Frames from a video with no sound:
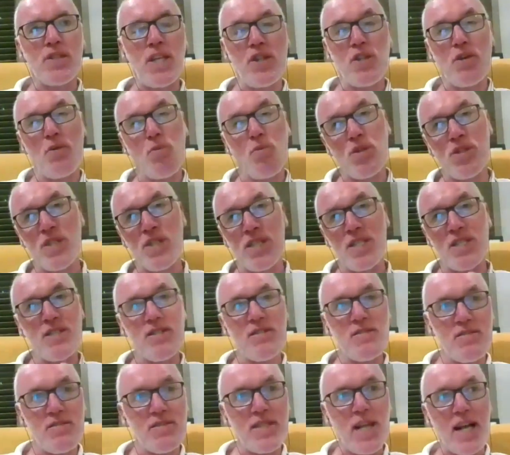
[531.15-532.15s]
And there was a
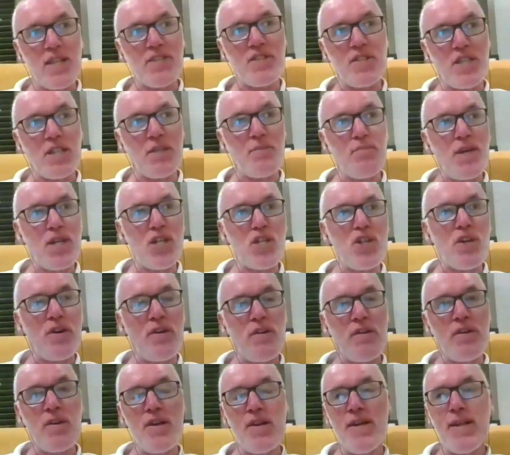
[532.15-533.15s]
tacit
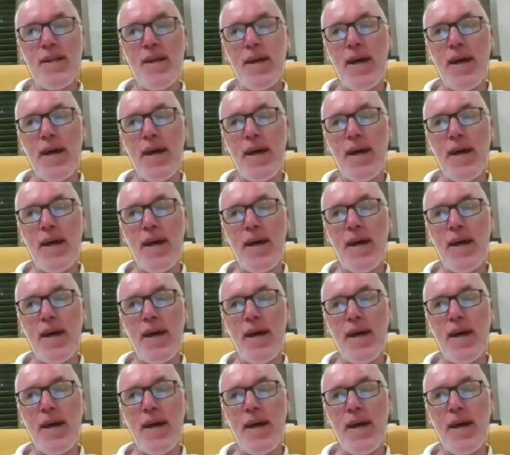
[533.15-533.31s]
admission